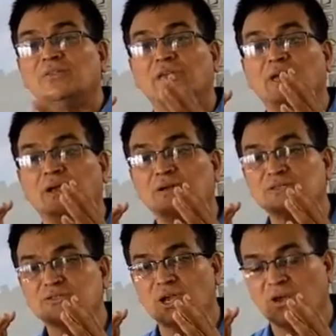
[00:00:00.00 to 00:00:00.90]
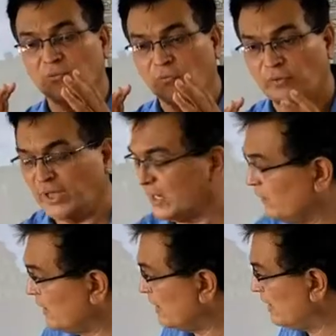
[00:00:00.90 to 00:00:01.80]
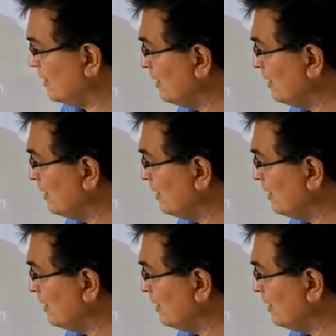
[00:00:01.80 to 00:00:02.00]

they understand very well,